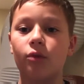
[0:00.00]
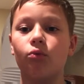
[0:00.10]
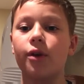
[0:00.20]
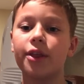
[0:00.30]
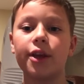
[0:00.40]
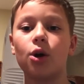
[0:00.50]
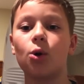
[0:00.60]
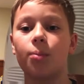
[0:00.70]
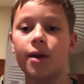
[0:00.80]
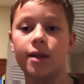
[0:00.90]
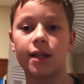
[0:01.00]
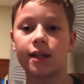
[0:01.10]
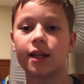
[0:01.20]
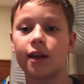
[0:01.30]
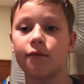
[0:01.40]
really hope
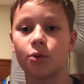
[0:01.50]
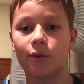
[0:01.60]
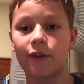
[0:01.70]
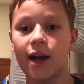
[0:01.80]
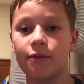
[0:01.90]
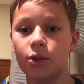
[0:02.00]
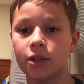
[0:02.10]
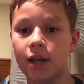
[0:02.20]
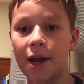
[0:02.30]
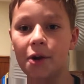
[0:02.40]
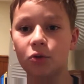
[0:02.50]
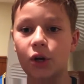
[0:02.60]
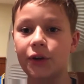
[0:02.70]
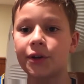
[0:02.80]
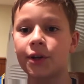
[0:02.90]
that they give the Revival a title
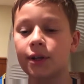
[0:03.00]
run.